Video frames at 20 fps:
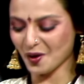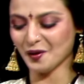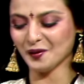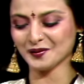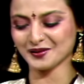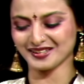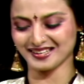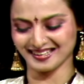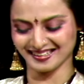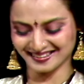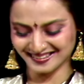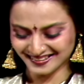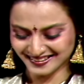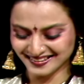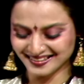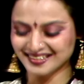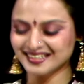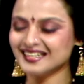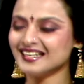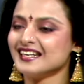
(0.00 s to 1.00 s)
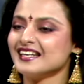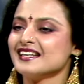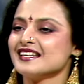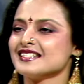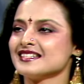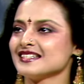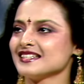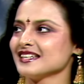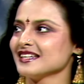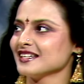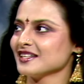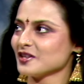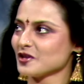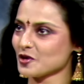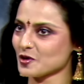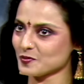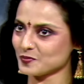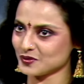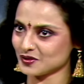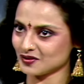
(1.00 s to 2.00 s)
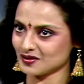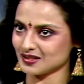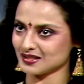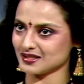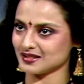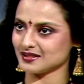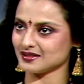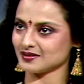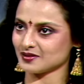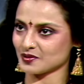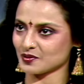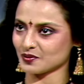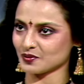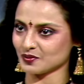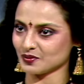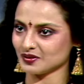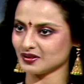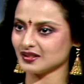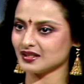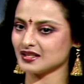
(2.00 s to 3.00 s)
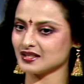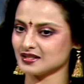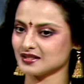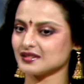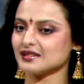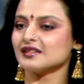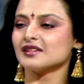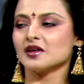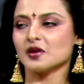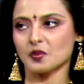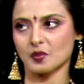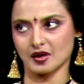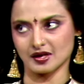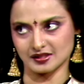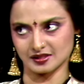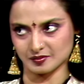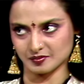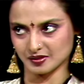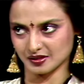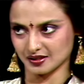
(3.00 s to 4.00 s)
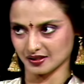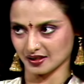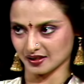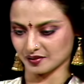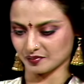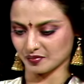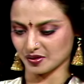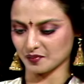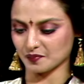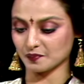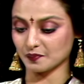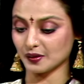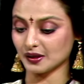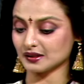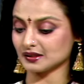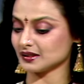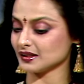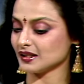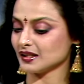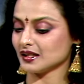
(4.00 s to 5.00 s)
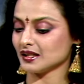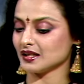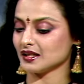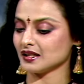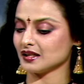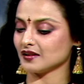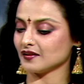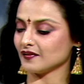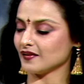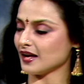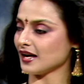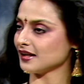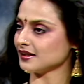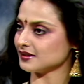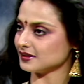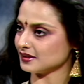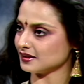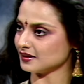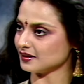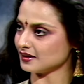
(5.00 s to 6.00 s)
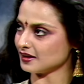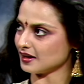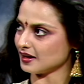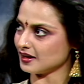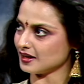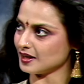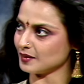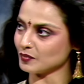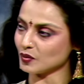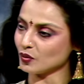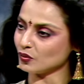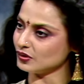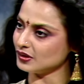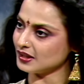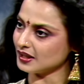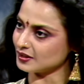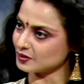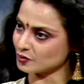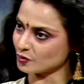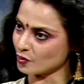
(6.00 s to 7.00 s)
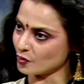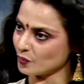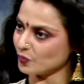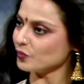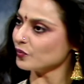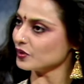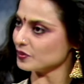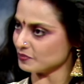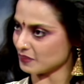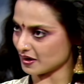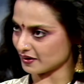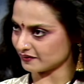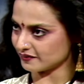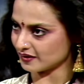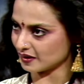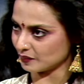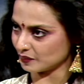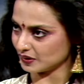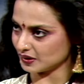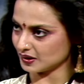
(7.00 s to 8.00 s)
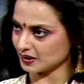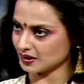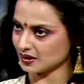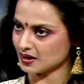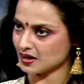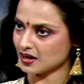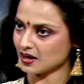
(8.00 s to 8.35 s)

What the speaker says: Okay. See, Khoobsurat's role is quite a bit like me, but that I am only at home with my family.